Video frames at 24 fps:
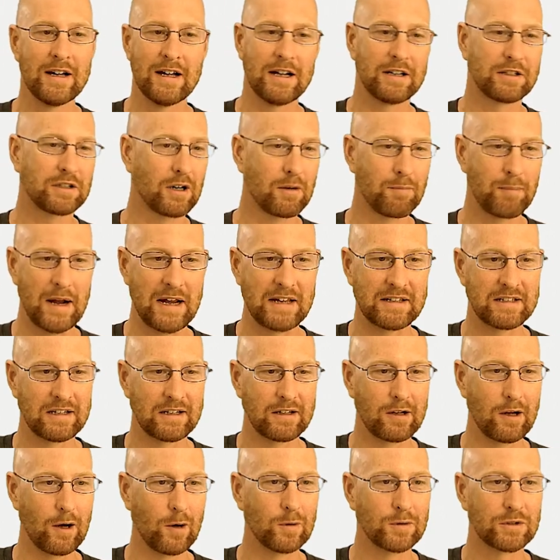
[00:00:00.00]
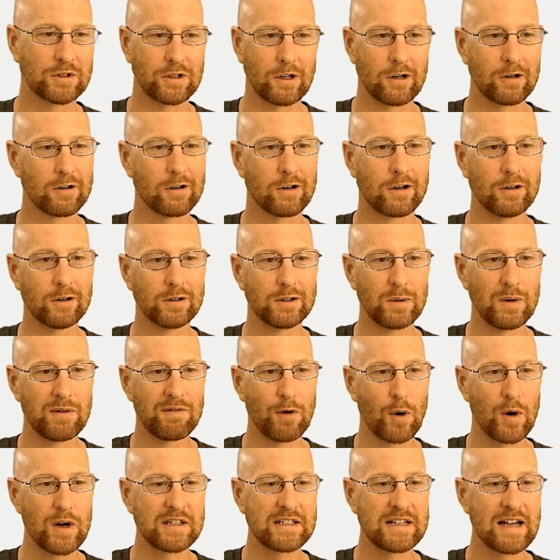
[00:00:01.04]
It's our basic Go starter code that
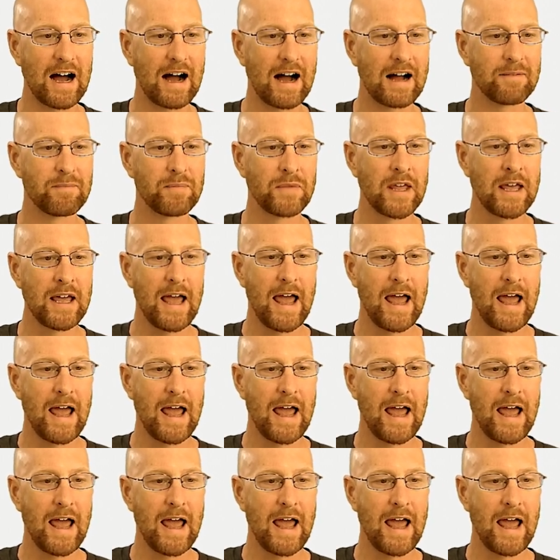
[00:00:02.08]
we've always got.